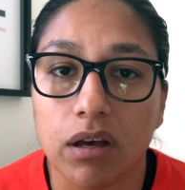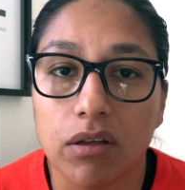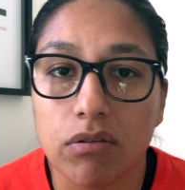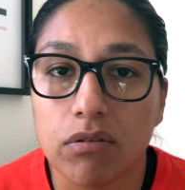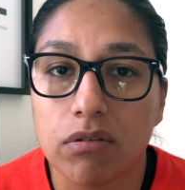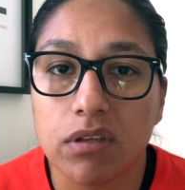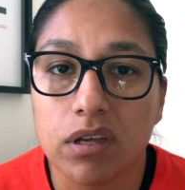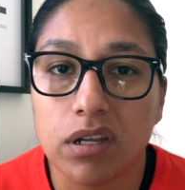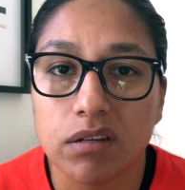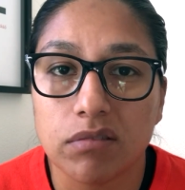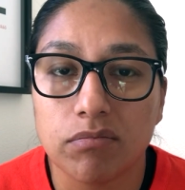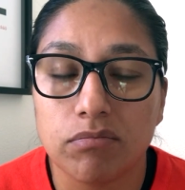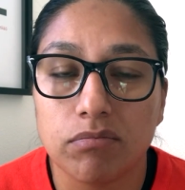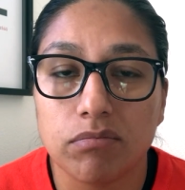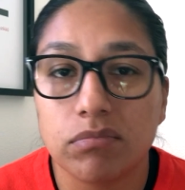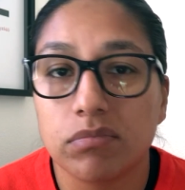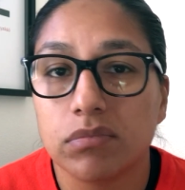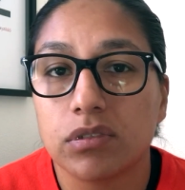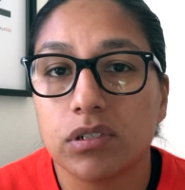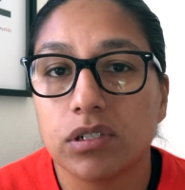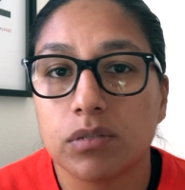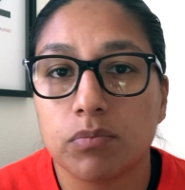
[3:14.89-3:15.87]
other than
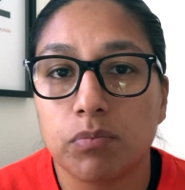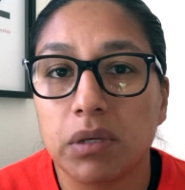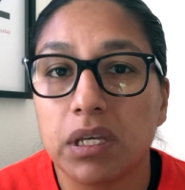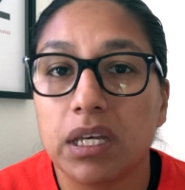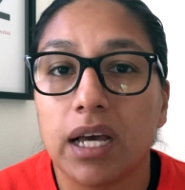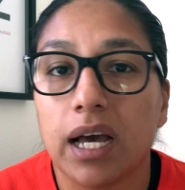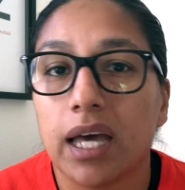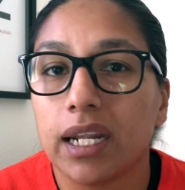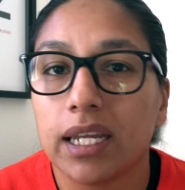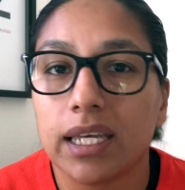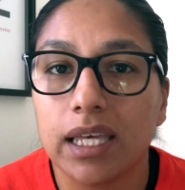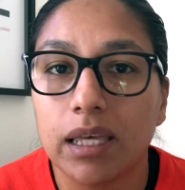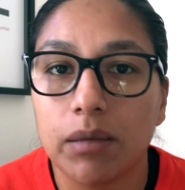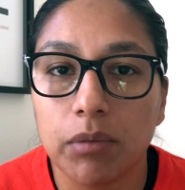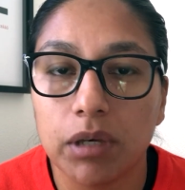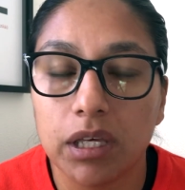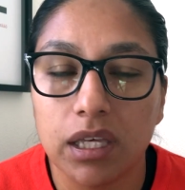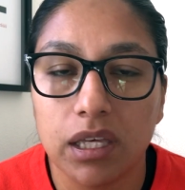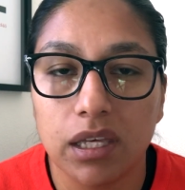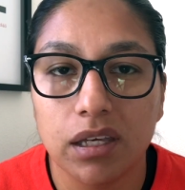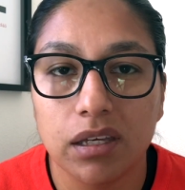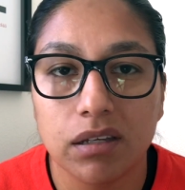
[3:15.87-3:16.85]
just be kind of
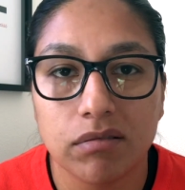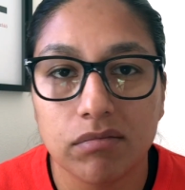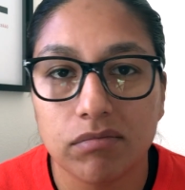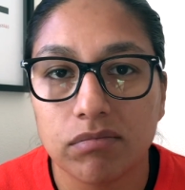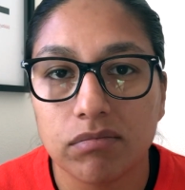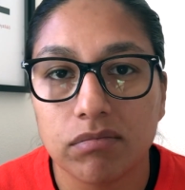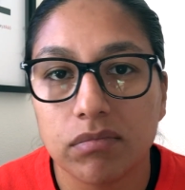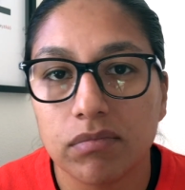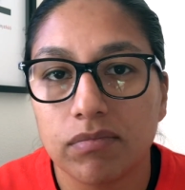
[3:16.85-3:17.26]
gimmicky, and